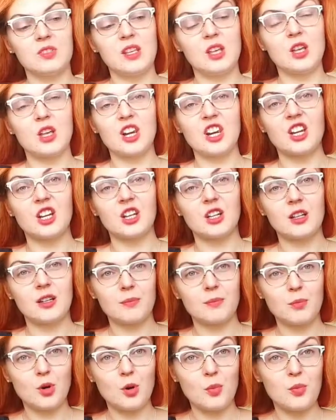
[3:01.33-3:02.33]
say R
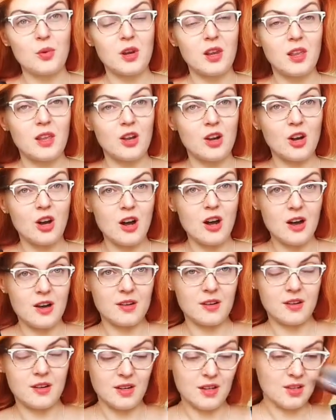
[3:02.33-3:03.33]
properly,
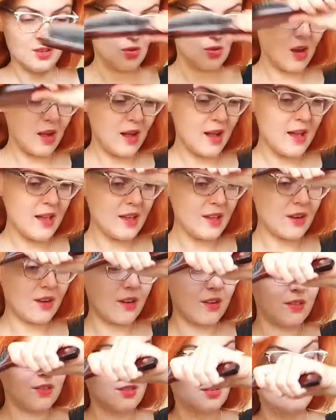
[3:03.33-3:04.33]
R. So
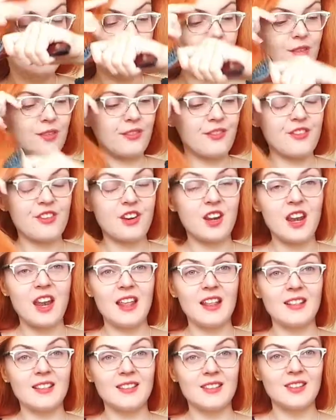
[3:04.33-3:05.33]
iron,
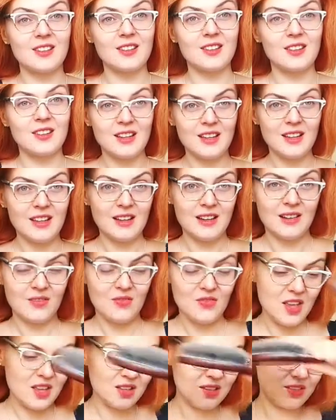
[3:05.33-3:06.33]
friend,
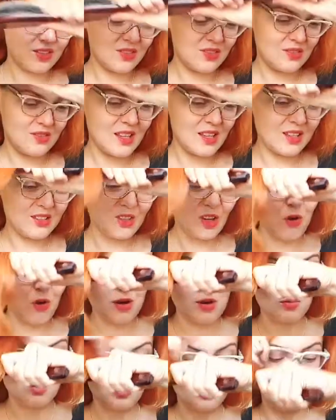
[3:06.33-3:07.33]
that's how
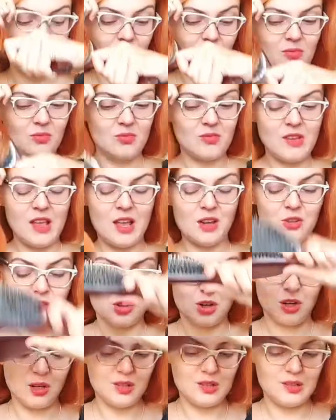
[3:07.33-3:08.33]
I would
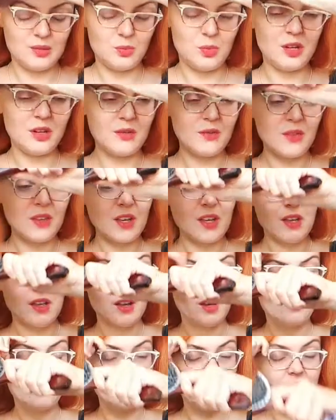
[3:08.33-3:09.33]
naturally speak.
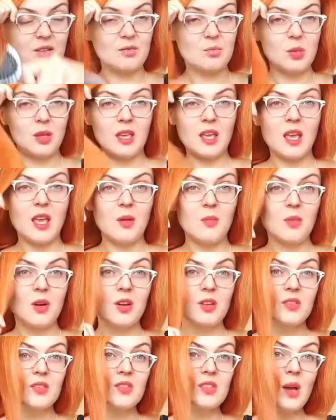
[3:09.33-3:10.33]
I think it became
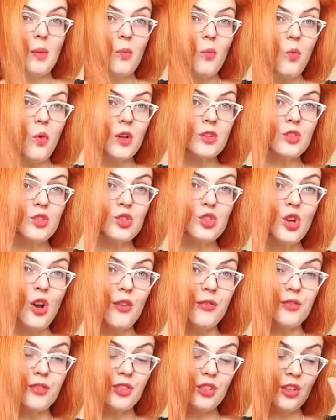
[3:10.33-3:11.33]
somewhat
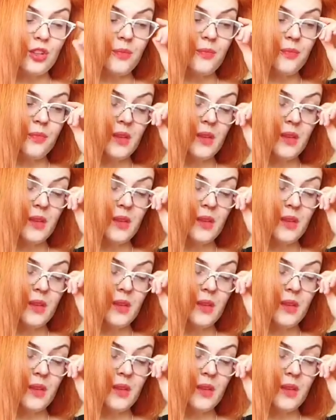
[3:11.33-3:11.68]
softer